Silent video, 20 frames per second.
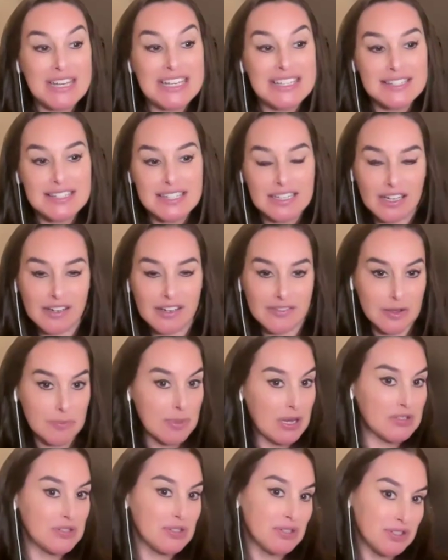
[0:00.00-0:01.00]
piecing of the
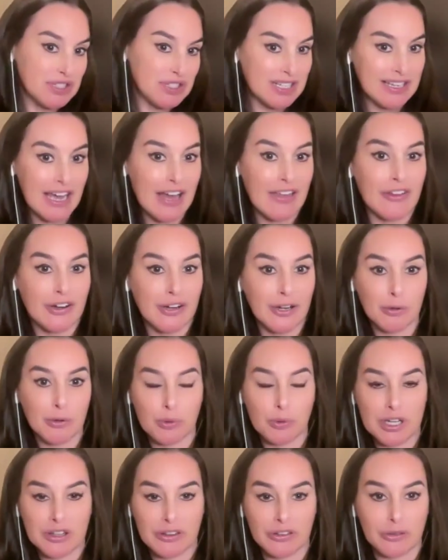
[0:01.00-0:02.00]
puzzle
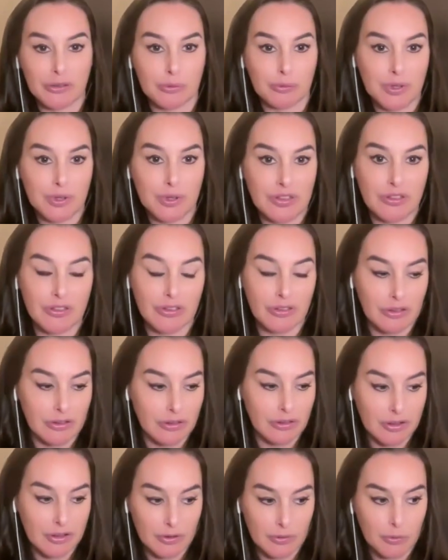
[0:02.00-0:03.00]
together with
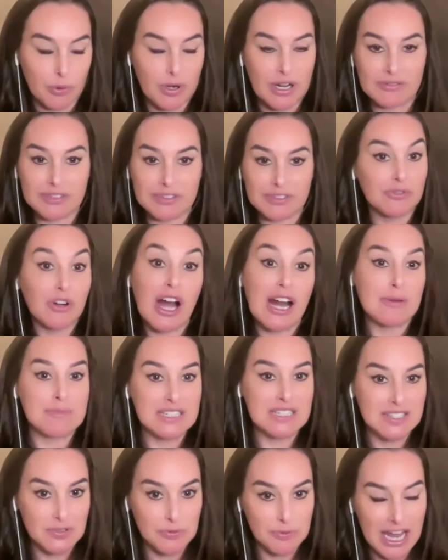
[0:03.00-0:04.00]
whatever
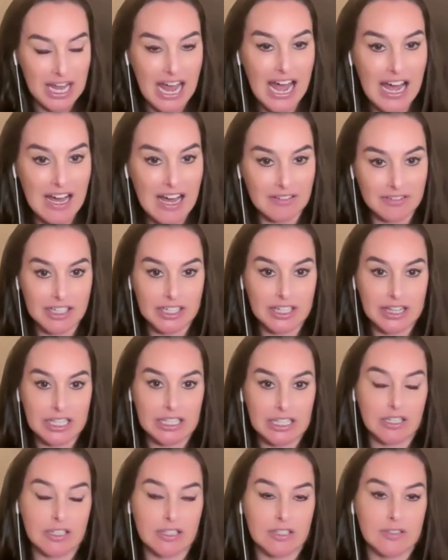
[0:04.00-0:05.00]
fragments we have, I
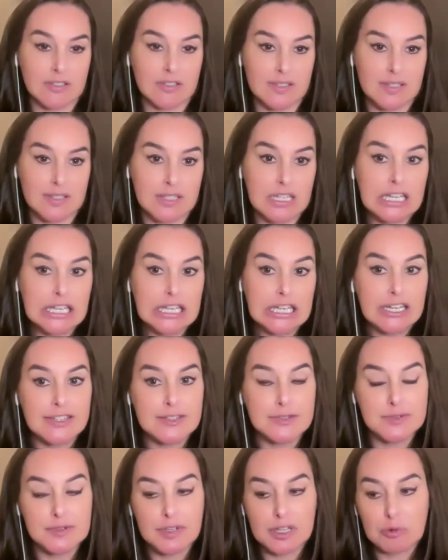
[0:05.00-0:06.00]
think is
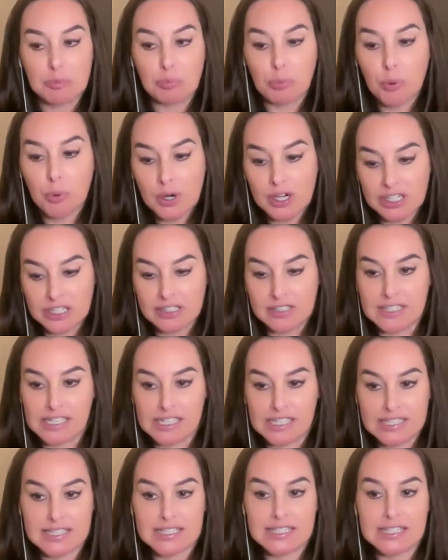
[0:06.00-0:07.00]
important and
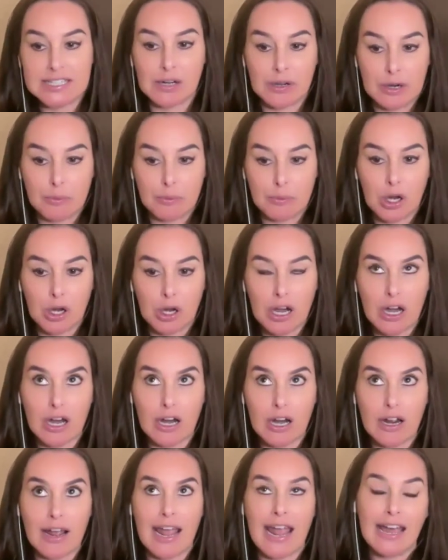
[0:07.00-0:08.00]
necessary work.
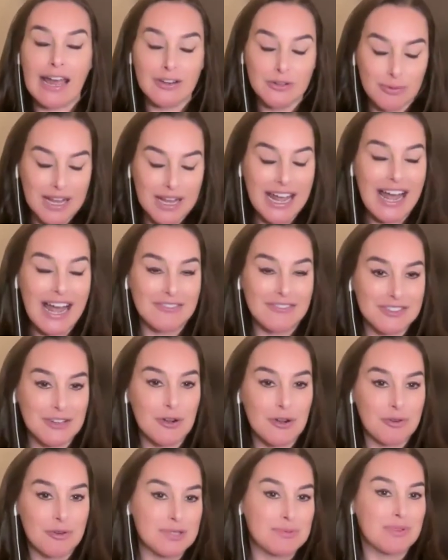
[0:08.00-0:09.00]
And we have
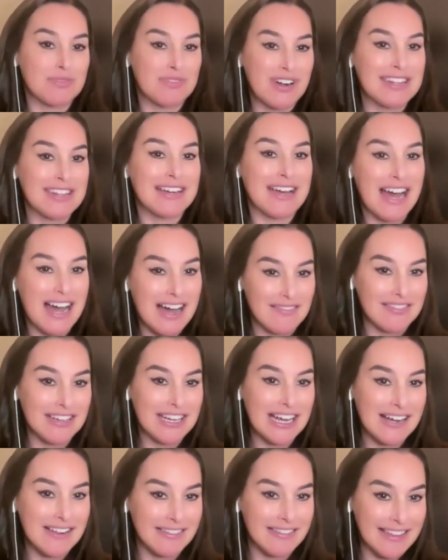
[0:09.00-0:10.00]
to always provide the
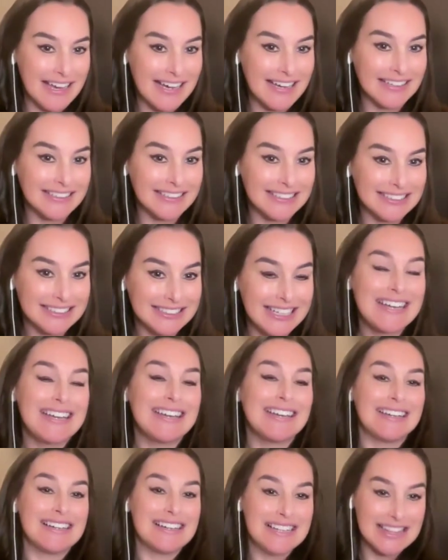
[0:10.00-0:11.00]
caveat that
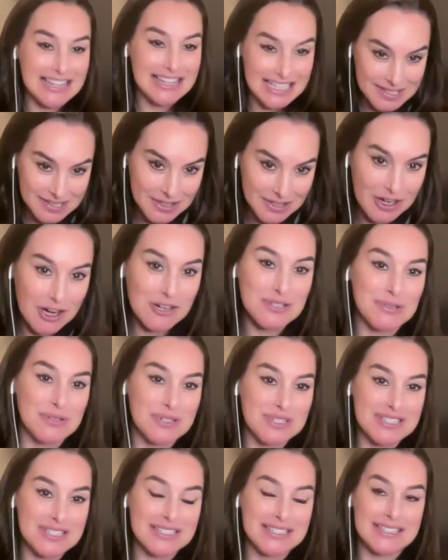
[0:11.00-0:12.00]
these are our
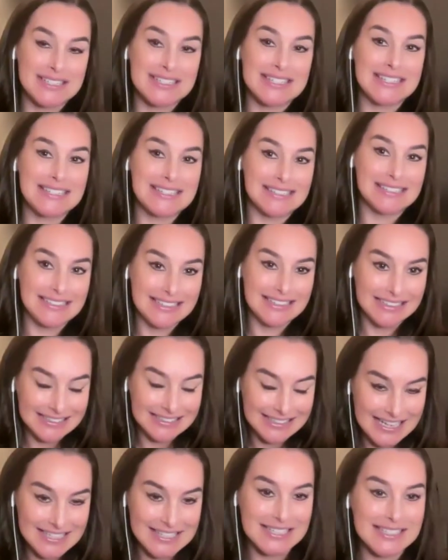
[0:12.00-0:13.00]
sources.
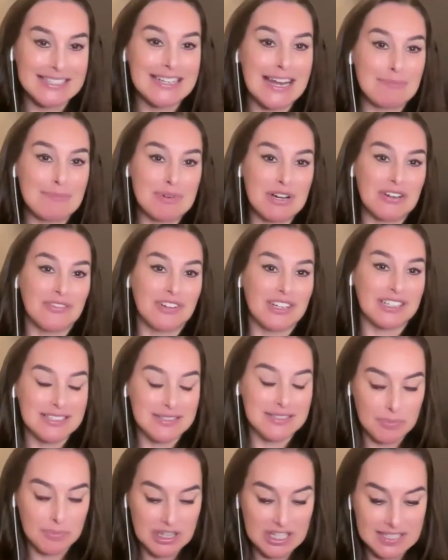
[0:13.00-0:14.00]
Yes, it's not
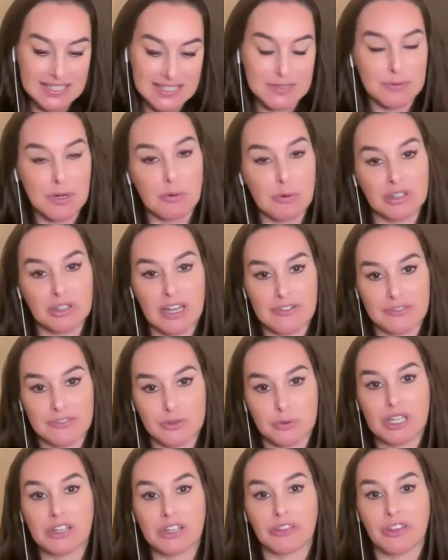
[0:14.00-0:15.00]
perfect, but this is what we're
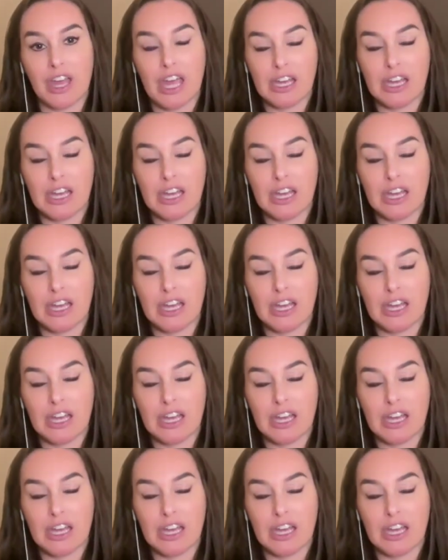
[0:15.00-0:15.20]
left with,